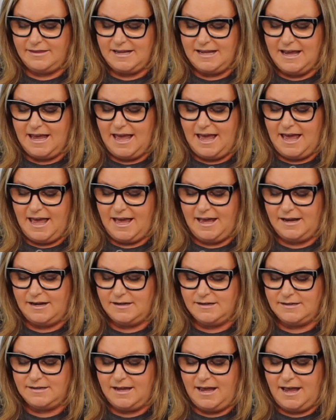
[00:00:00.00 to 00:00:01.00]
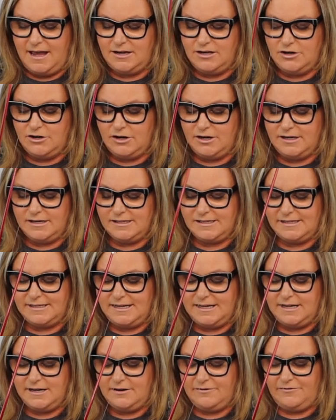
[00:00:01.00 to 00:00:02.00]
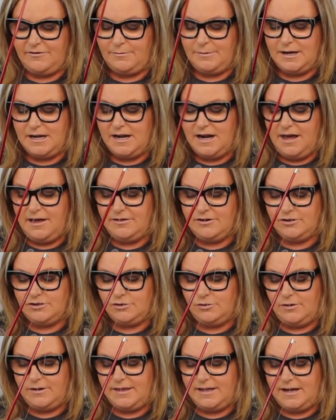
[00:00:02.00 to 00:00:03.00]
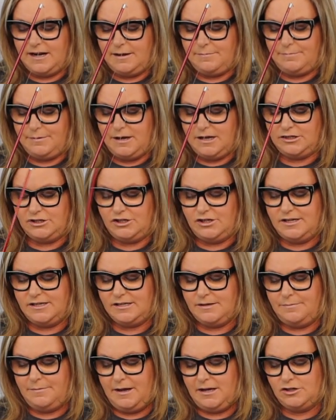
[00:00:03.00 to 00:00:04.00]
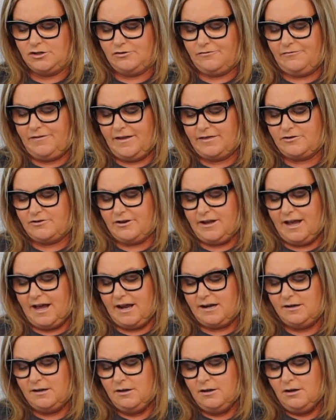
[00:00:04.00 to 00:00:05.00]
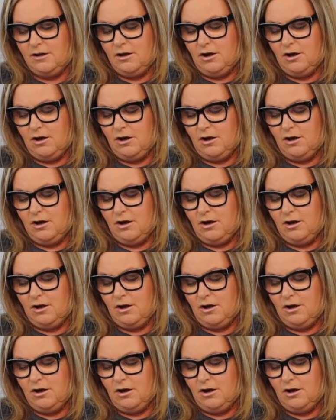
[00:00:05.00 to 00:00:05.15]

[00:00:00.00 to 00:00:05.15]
the end. And you're going to see here from another toy that I bought. She is a major feather cat.